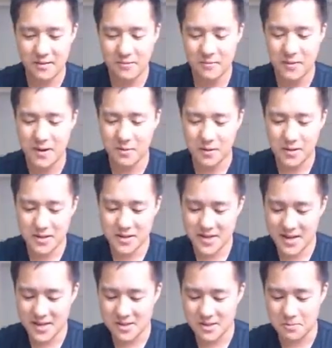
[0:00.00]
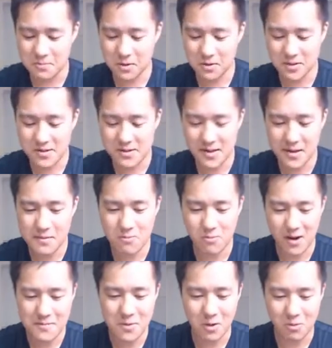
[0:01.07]
Man, what are the chances you pull the same
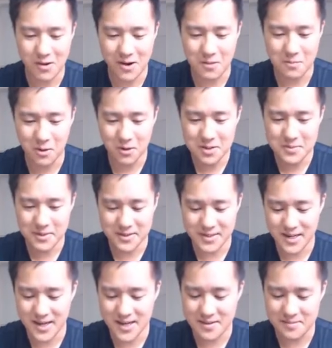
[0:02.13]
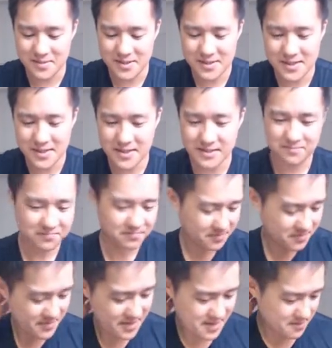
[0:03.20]
rainbow rare multiple times?
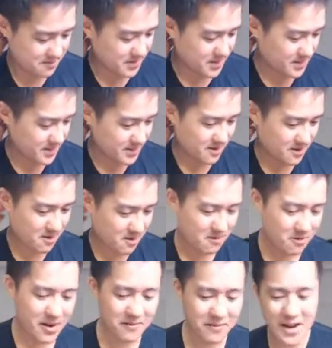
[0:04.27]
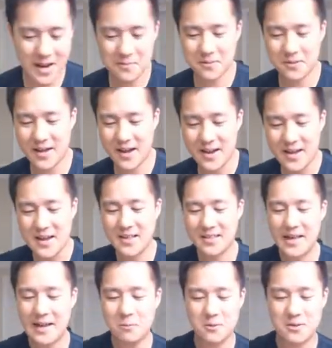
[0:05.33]
But uh, all right, very happy with that.
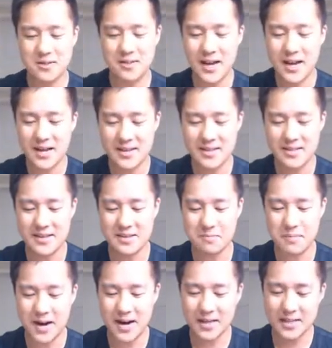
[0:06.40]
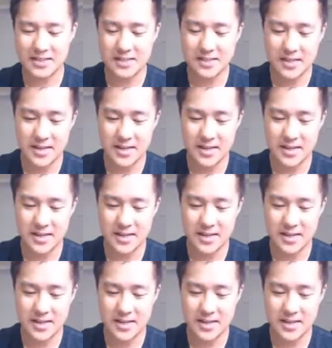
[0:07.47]
That was not in this box,